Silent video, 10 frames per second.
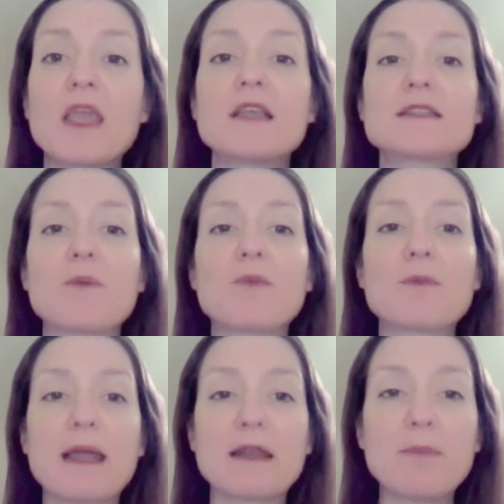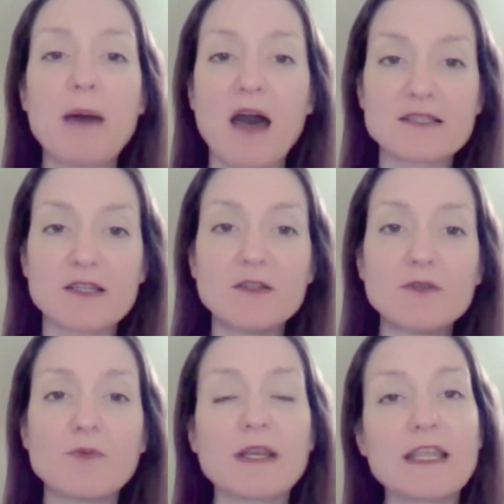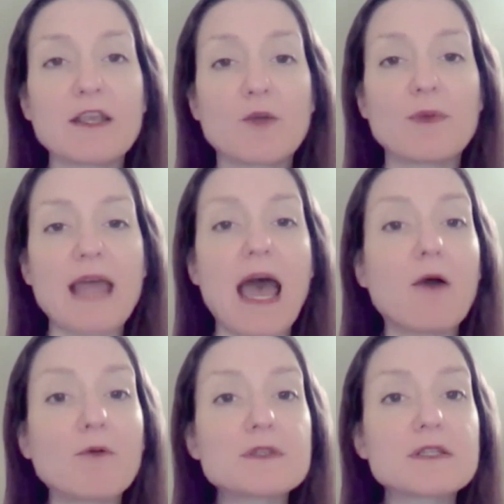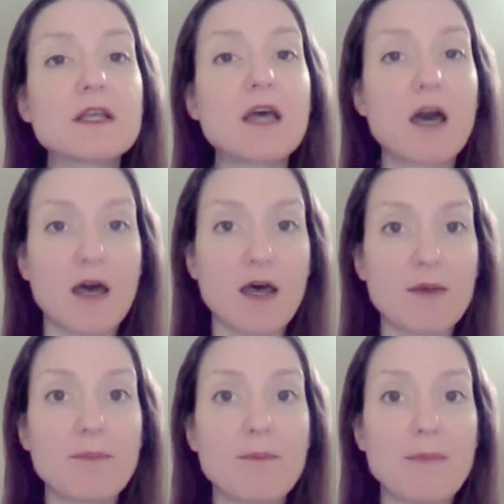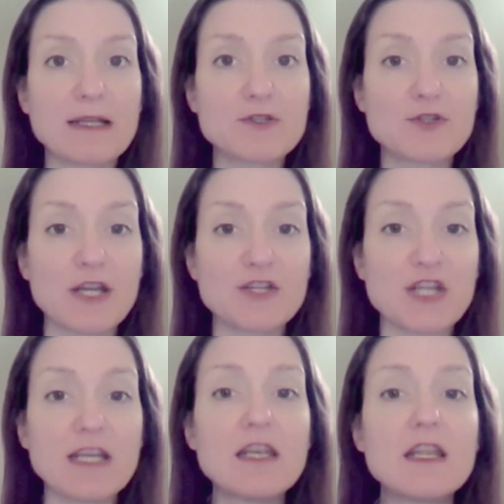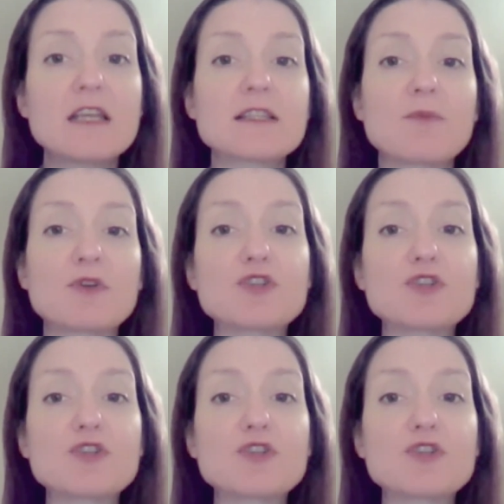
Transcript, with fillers: Some were menopausal, 1 year without menstruation. Some were